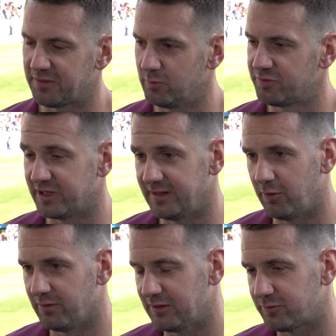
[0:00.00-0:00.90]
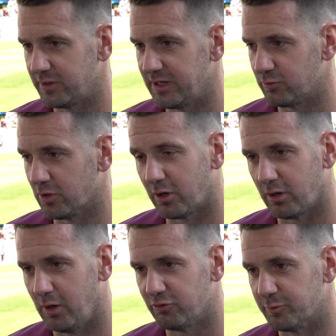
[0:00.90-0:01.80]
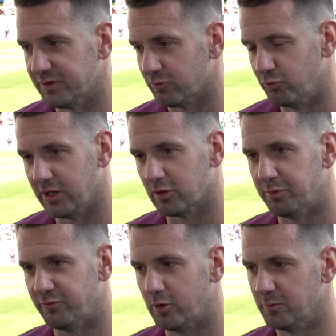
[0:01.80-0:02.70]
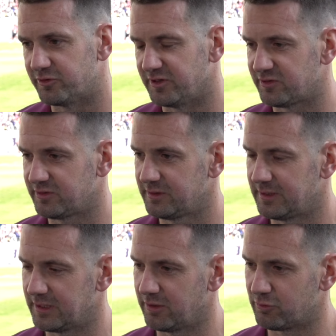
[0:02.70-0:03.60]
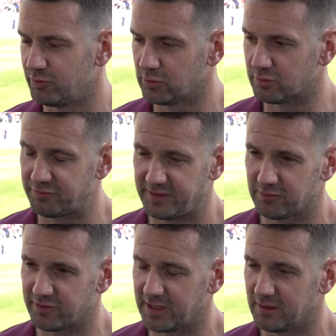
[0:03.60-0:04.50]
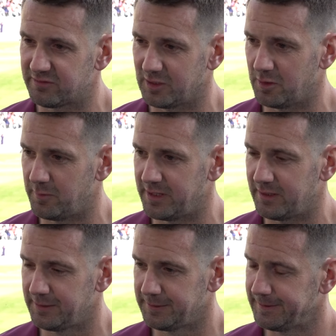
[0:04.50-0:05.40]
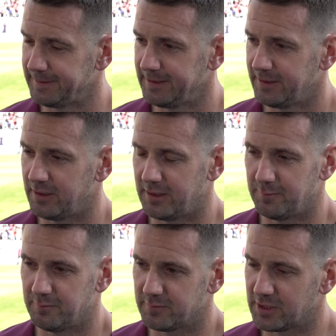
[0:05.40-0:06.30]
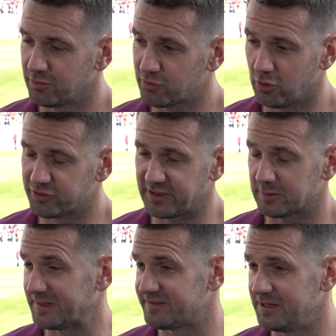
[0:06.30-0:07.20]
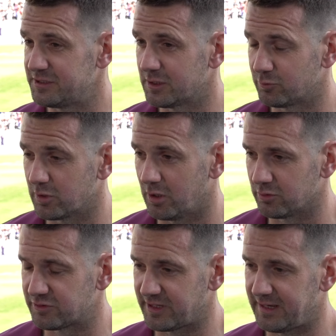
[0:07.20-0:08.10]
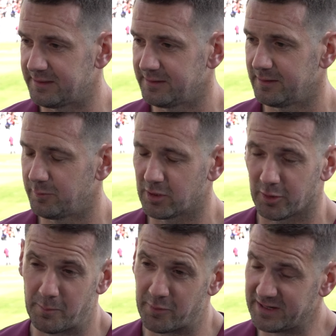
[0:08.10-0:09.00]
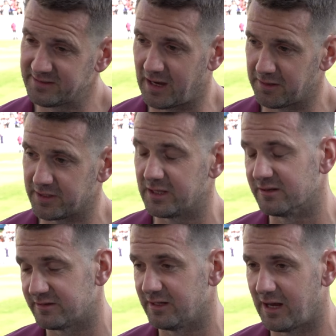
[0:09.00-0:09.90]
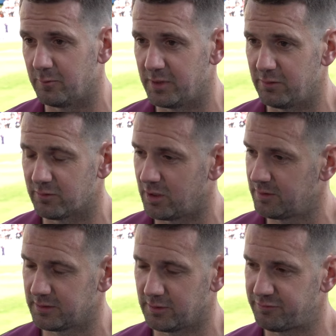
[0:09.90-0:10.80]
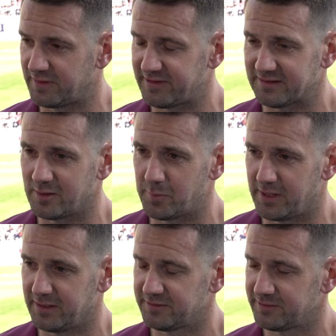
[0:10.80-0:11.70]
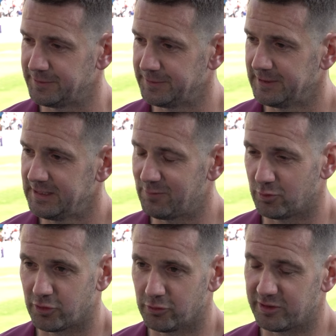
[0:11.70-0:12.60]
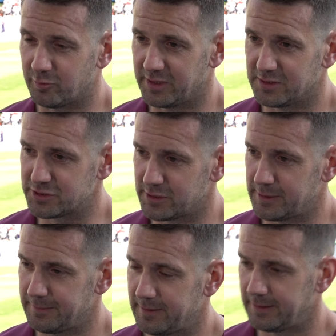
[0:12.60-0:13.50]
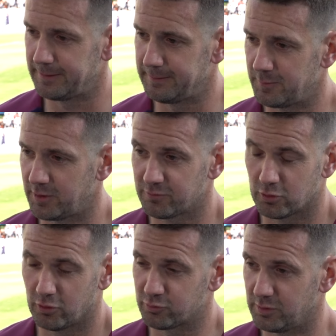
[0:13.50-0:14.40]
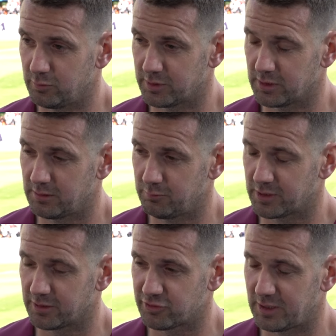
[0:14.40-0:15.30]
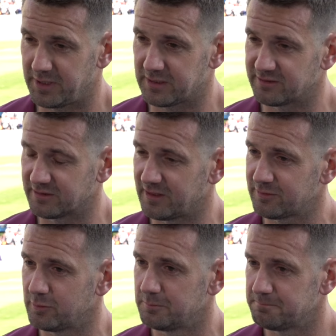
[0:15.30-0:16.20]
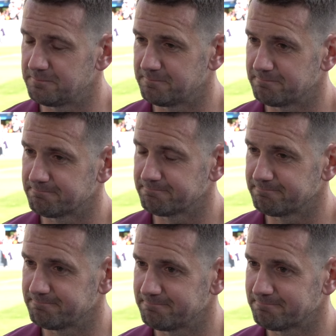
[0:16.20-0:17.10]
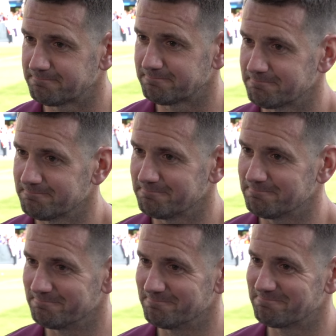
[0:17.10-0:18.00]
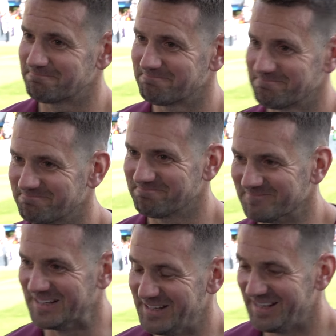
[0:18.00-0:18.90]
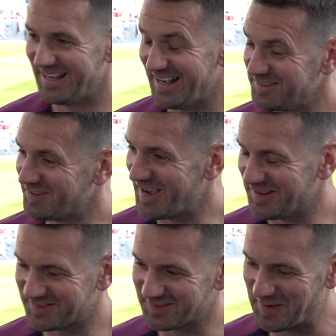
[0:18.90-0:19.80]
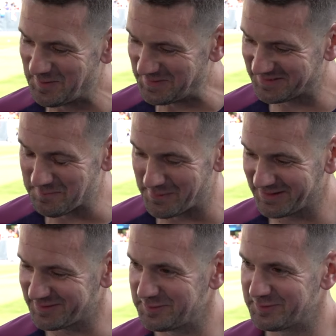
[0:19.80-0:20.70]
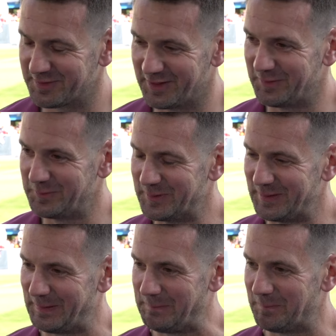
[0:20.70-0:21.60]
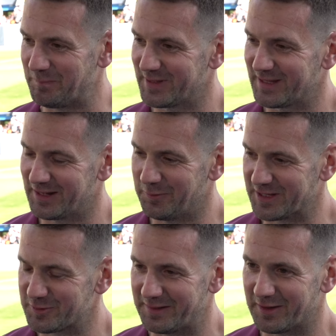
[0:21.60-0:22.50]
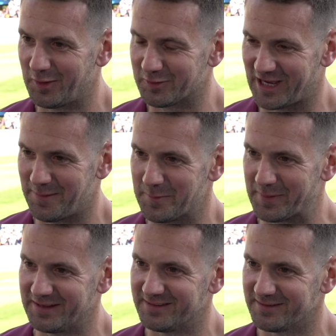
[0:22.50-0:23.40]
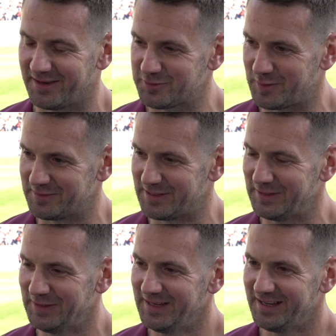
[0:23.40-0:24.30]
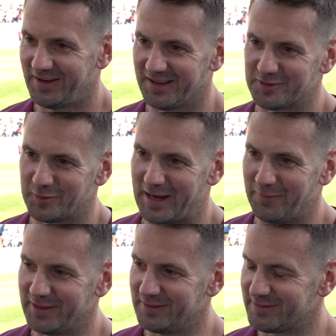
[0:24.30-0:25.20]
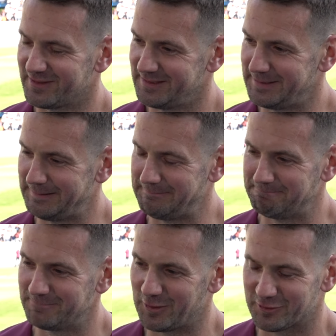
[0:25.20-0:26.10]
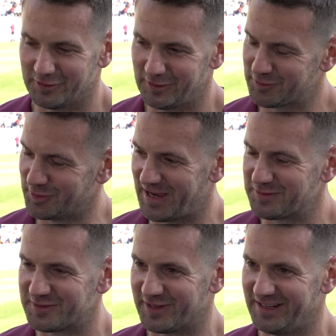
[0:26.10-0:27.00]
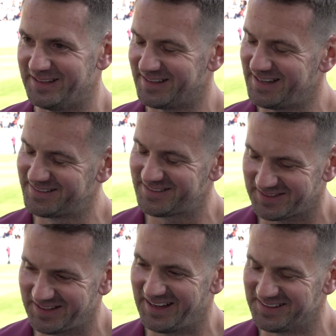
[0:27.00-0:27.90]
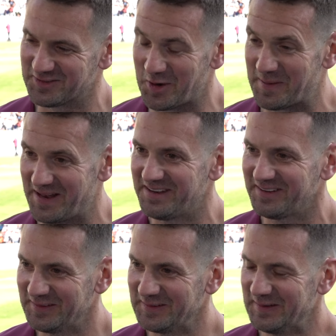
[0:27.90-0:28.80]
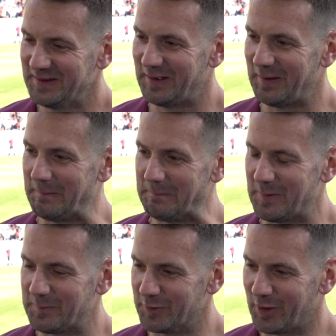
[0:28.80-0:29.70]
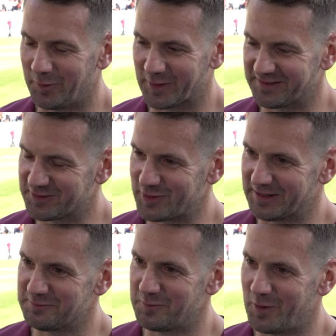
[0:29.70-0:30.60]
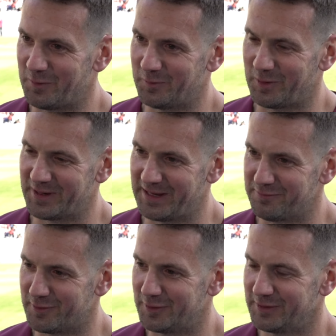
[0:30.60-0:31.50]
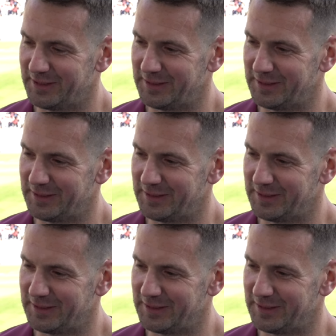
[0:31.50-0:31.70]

think we've seen that over the last few years. We've gone close. There's been some really good performances. You know, there's a real good feel to the England team at the minute. Um, you know, of course, there's expectation because we've got a good side side, but you've got to embrace that. I think you can see that at the minute. We've got you know fantastic players. Everyone's hungry to be in the shirt, um, and of course we're, you know, we're going to try and make it successful. How's the training base? it's about as good as it gets. It is, yeah. It's um, it's impressive. You know, um, you know when you're spending a long time in a place, it's nice to have a uh, nice surroundings, um, lots of lots of nice facilities. It is it is top end, um, but no one will get distracted from what, what we're here for.